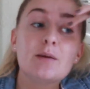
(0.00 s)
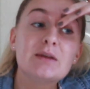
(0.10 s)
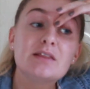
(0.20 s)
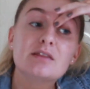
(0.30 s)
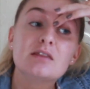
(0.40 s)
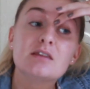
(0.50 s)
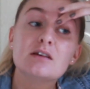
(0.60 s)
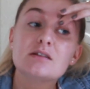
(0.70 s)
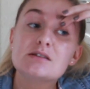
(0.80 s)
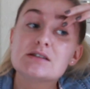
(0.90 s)
I mean,
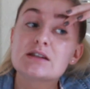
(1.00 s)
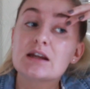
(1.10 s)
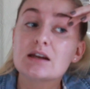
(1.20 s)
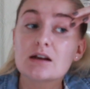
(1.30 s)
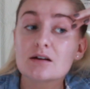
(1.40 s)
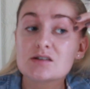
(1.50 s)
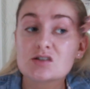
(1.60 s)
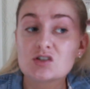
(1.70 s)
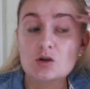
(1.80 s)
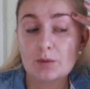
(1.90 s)
the skin here is
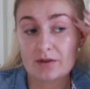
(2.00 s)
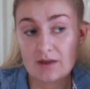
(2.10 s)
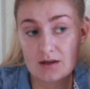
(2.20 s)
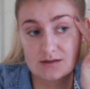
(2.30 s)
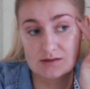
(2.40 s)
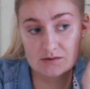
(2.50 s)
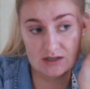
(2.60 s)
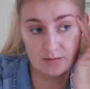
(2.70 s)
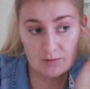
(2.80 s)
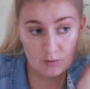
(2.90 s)
super thin, so it's
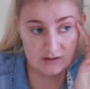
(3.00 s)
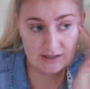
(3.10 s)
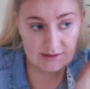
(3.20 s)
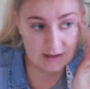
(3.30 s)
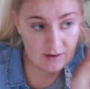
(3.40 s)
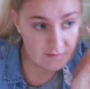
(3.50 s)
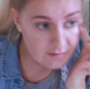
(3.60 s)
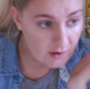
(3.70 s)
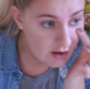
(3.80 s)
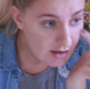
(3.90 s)
gonna be more sensitive.
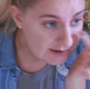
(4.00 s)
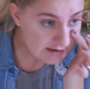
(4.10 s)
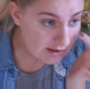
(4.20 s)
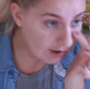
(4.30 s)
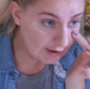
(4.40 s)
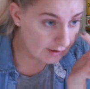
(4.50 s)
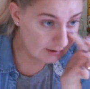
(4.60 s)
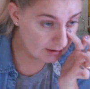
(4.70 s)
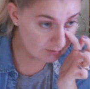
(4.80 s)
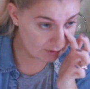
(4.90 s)
It doesn't
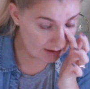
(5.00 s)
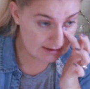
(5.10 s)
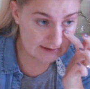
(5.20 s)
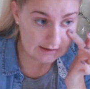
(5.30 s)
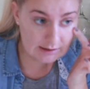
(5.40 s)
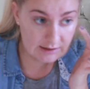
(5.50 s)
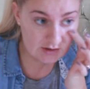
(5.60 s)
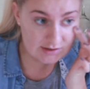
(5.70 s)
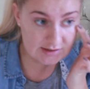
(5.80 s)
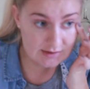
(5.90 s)
hurt, it really doesn't. It
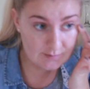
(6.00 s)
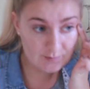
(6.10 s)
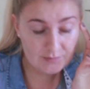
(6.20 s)
just